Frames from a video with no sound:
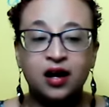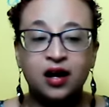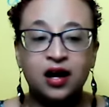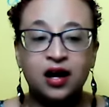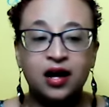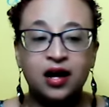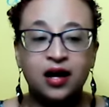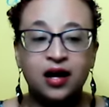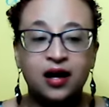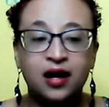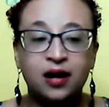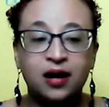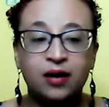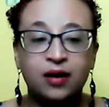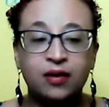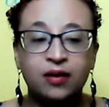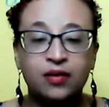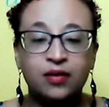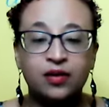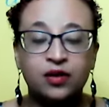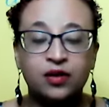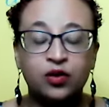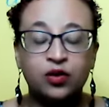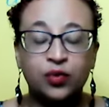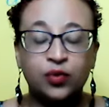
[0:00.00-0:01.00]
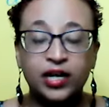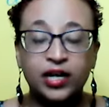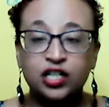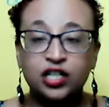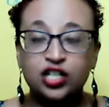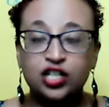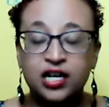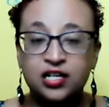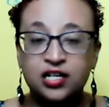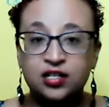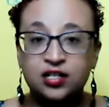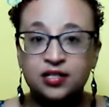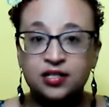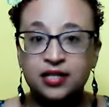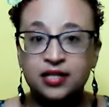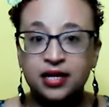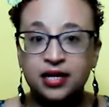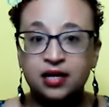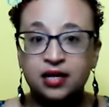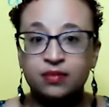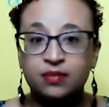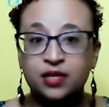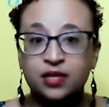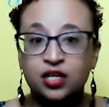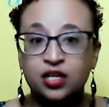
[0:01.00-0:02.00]
uh, great changes
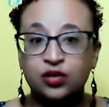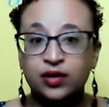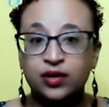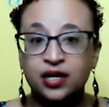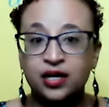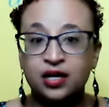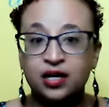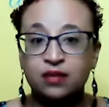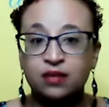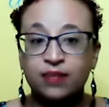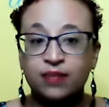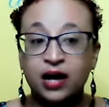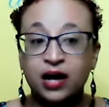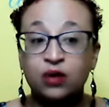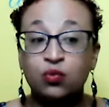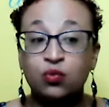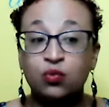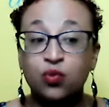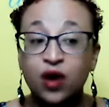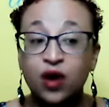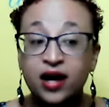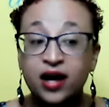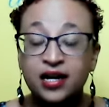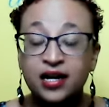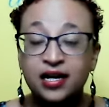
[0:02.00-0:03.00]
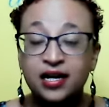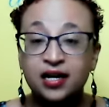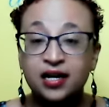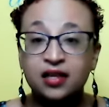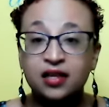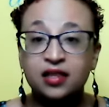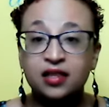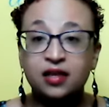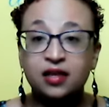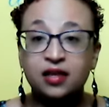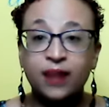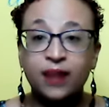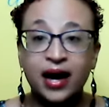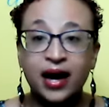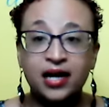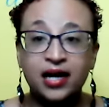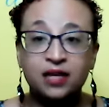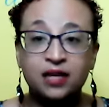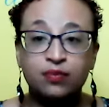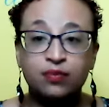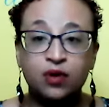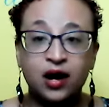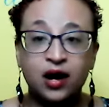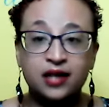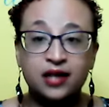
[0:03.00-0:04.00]
that can be created by running the
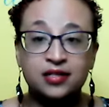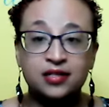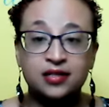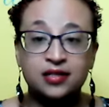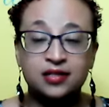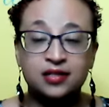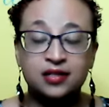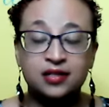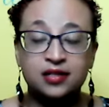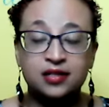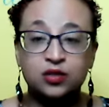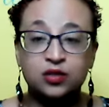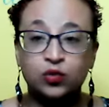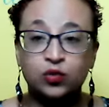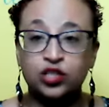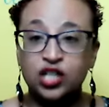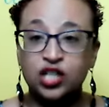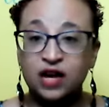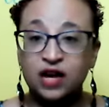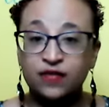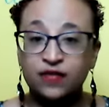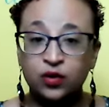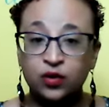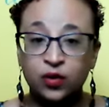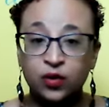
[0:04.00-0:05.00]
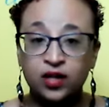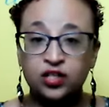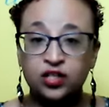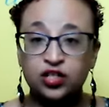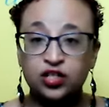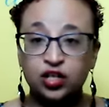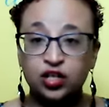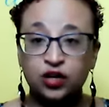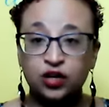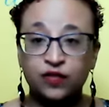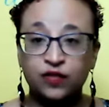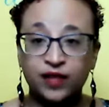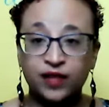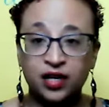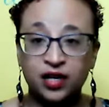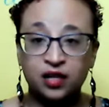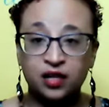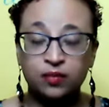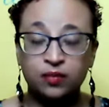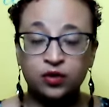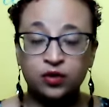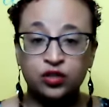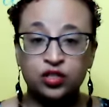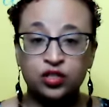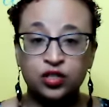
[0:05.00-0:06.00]
body processes, whichever ones you're
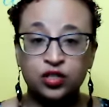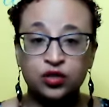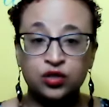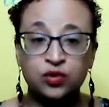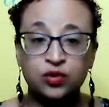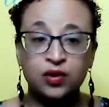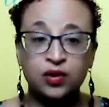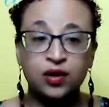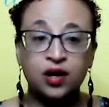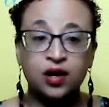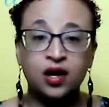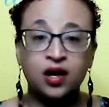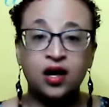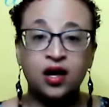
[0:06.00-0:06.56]
available to you